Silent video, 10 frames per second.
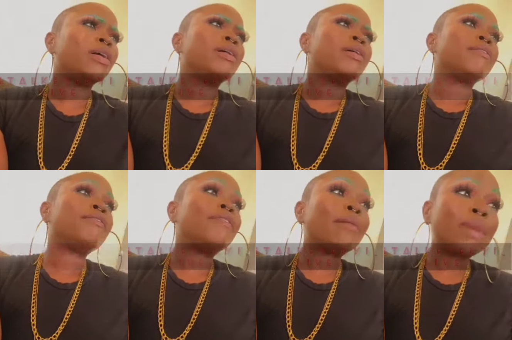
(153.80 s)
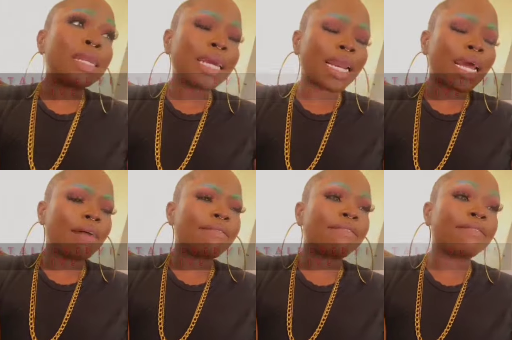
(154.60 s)
family and I
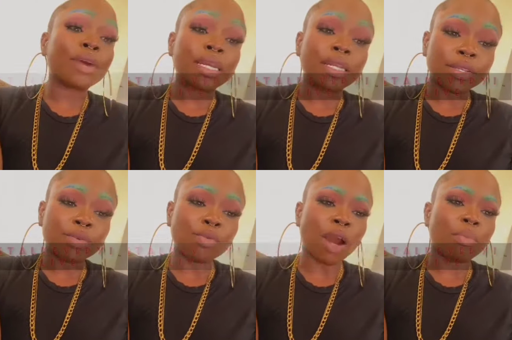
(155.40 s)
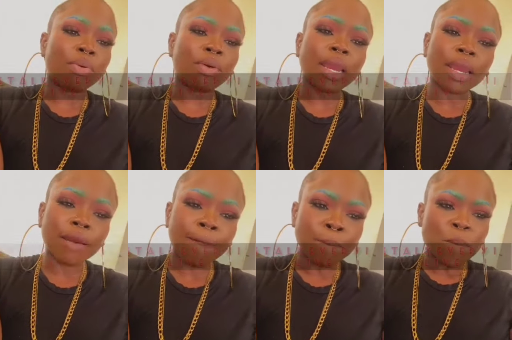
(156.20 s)
have friends who are
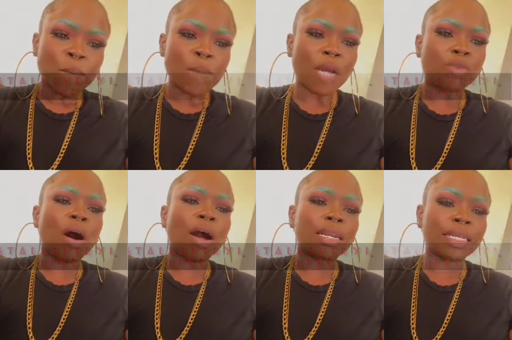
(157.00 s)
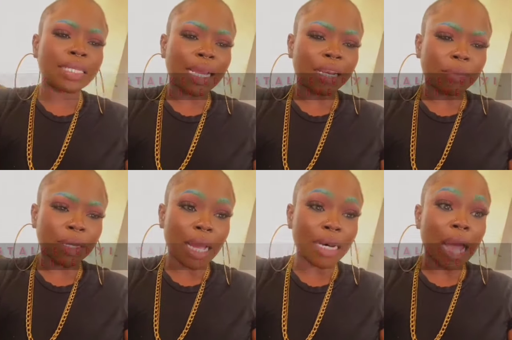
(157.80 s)
praying and who understand me,
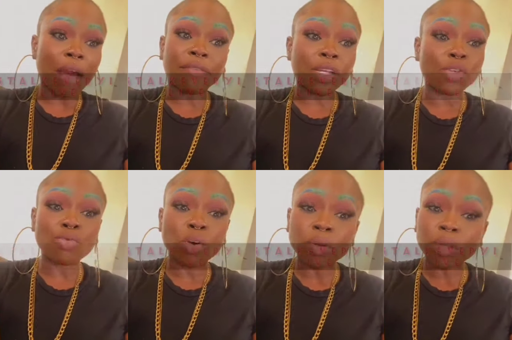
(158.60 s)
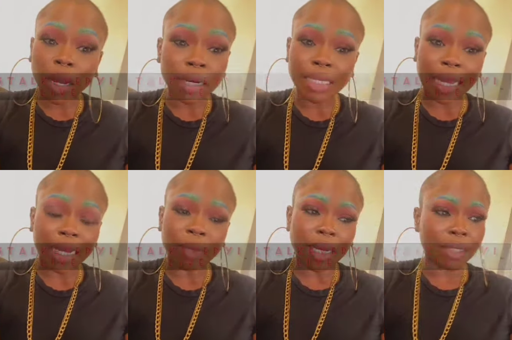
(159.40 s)
and I have friends who don't
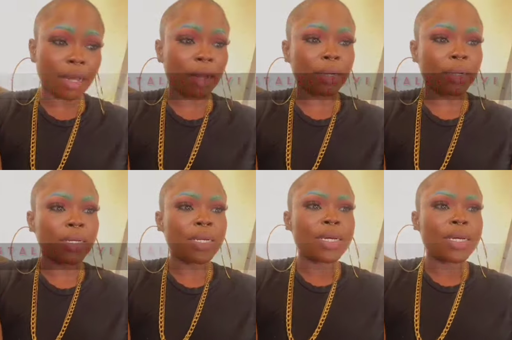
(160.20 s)
understand me at all.